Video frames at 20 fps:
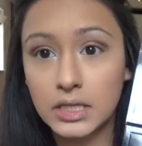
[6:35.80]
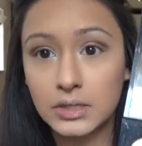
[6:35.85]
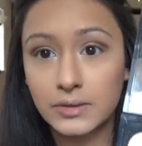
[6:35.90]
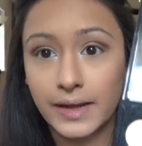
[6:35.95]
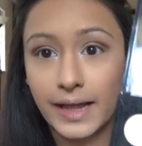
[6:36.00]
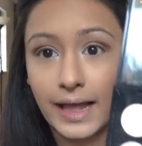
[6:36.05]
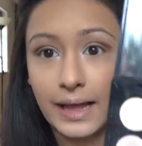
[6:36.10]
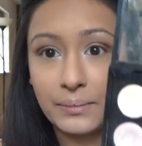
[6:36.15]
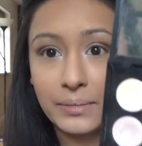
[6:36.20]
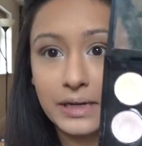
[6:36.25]
So I
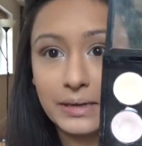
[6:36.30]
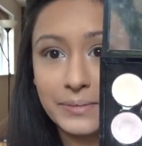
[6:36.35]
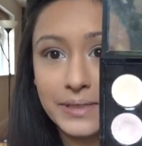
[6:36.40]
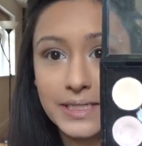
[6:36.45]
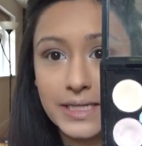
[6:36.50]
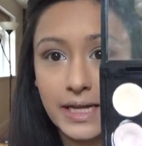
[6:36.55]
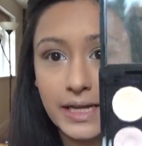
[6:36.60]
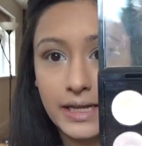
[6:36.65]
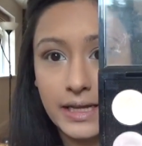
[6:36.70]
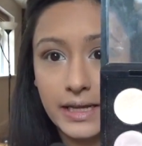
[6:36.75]
am going to be
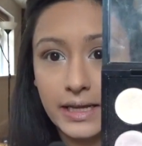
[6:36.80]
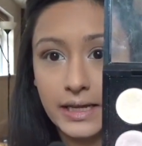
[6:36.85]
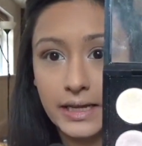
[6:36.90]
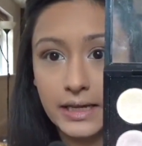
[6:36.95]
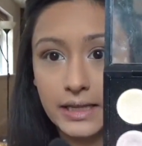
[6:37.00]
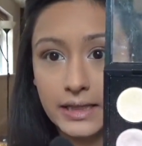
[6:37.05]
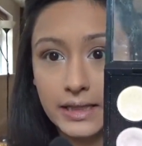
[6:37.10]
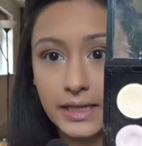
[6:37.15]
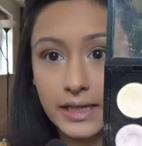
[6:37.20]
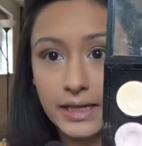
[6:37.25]

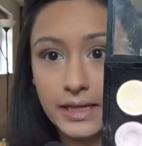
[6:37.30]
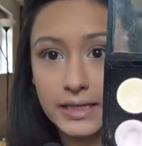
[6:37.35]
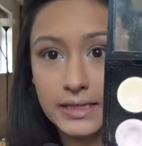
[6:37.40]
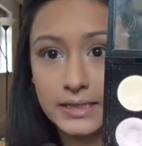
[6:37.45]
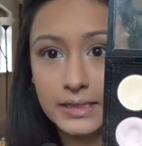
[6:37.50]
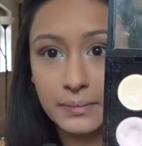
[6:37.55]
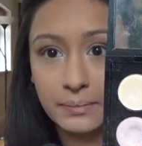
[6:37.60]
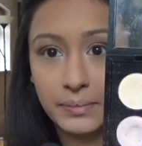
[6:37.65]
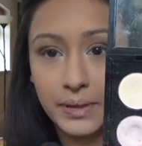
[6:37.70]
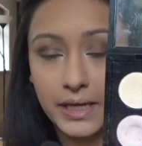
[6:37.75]
taking
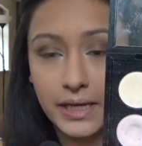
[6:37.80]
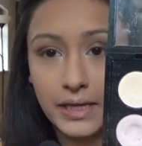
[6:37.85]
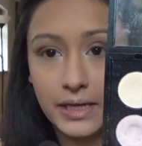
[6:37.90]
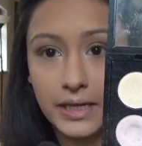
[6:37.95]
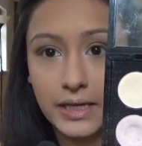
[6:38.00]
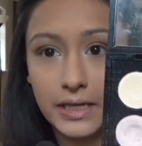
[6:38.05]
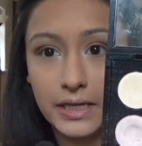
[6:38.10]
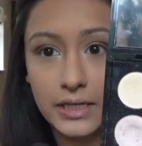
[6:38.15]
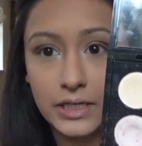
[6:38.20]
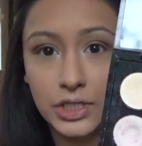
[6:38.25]
this
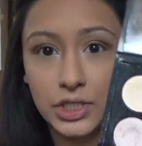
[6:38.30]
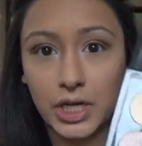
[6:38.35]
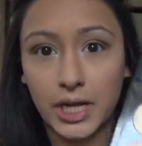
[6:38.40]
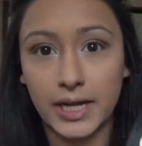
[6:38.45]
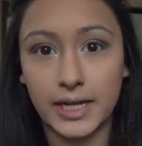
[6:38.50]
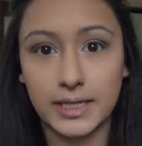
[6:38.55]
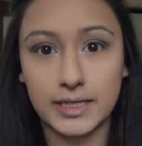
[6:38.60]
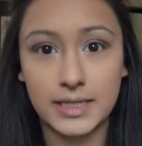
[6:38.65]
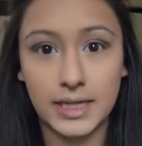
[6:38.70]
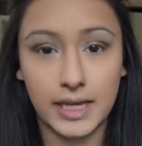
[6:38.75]
pinky
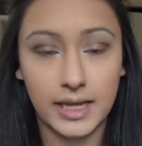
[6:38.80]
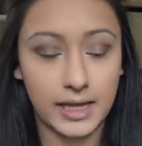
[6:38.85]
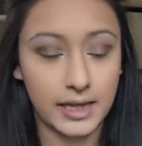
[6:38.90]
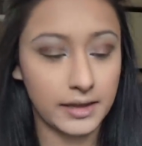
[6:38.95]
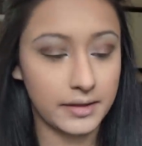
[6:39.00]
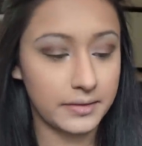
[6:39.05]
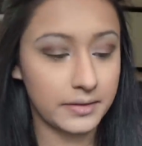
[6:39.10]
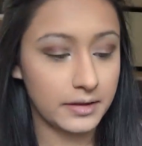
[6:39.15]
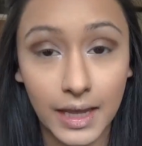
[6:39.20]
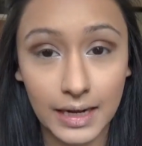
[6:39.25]
shade
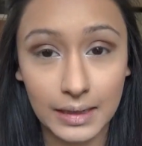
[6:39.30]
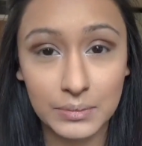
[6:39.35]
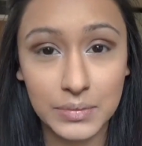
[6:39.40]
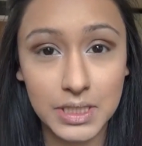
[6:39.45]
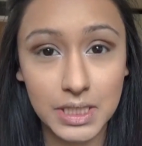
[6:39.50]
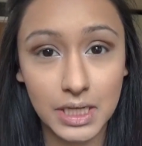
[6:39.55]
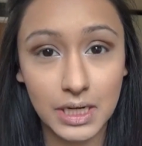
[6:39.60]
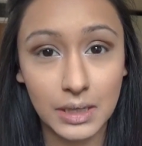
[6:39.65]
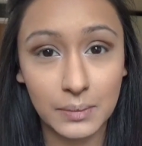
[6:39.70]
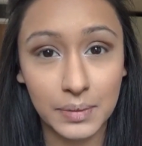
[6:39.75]
here, and I'm
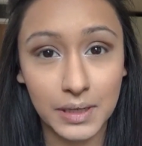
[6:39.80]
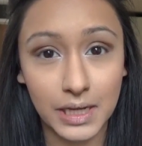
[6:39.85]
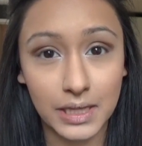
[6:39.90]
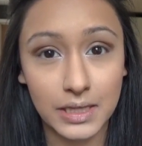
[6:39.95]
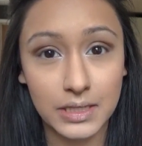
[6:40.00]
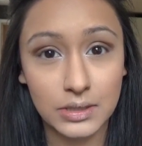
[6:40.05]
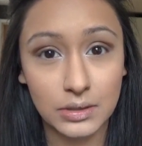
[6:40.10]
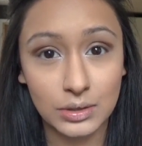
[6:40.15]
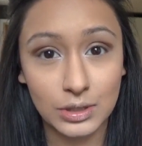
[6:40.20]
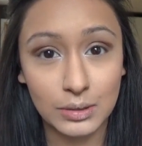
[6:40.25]
just going to apply
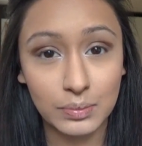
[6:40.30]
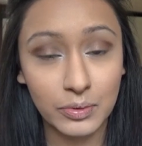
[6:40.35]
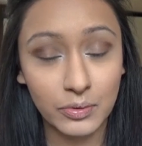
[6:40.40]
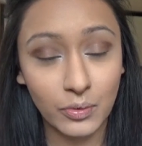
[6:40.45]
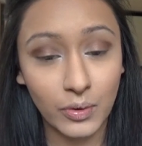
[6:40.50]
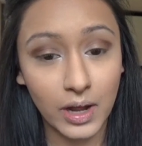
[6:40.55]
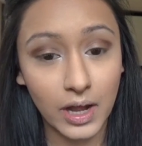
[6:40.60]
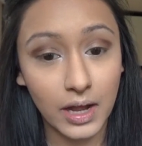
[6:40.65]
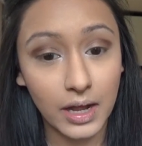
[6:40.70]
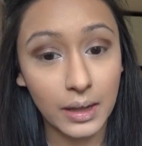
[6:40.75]
this on top of
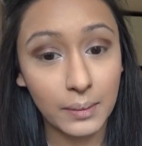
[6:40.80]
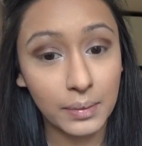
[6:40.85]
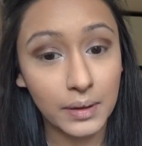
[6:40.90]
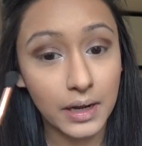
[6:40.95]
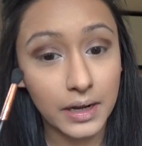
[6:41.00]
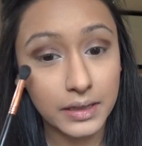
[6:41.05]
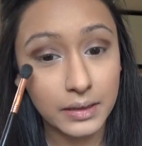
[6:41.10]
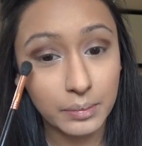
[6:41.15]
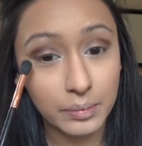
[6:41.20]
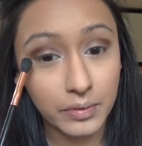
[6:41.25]
where I
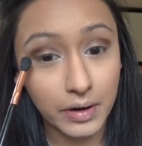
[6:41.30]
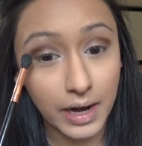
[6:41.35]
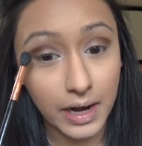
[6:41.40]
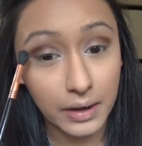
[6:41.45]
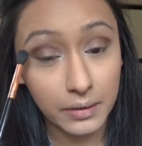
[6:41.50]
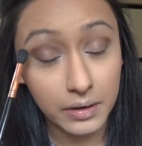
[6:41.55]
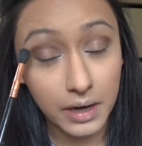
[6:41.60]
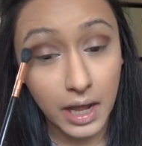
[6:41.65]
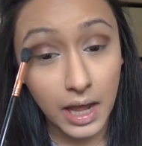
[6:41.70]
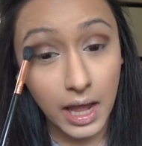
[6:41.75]
applied the
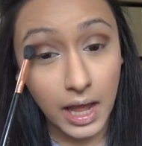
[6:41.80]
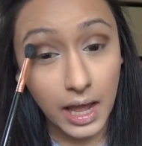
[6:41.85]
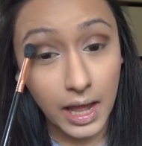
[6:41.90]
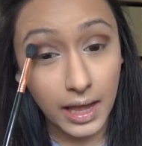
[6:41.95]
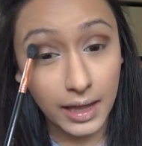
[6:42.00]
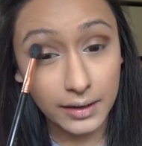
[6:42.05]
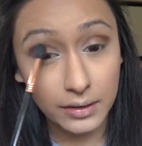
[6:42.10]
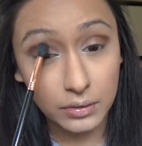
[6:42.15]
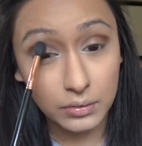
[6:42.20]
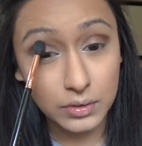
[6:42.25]
brown
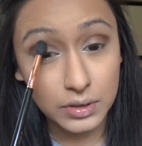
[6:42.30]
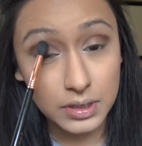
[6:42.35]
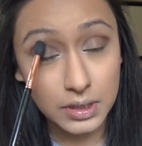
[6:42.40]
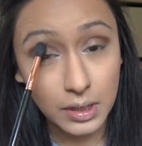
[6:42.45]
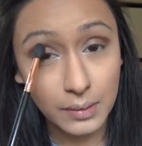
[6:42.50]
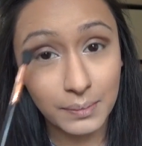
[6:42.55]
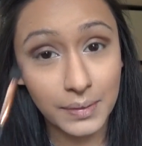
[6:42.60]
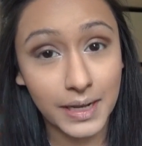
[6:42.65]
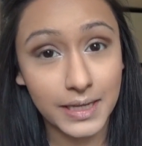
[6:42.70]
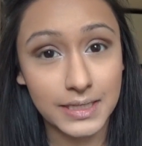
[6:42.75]
and
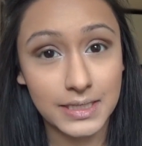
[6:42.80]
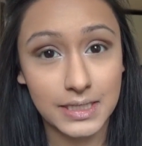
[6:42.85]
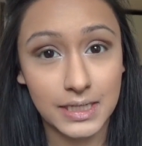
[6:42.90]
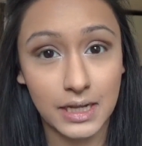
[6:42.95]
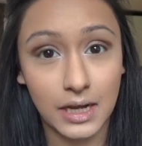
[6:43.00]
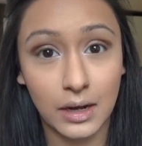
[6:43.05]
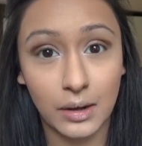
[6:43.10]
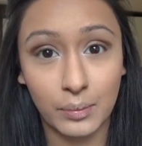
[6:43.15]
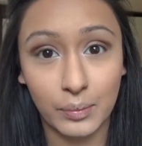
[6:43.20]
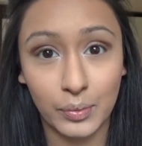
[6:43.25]
also blend
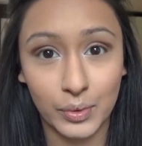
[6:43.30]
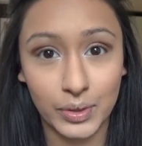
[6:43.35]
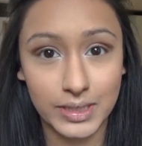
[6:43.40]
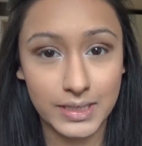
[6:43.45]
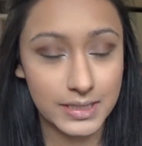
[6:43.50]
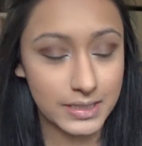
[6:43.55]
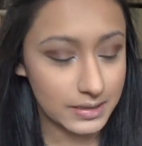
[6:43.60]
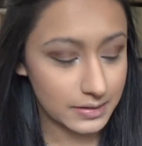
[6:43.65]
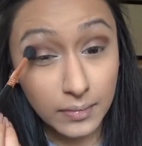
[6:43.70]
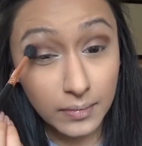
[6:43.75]
it
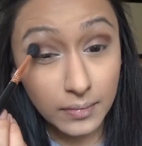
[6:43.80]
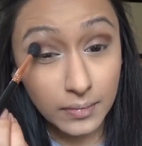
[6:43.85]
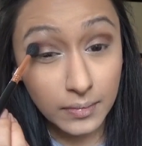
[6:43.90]
upwards.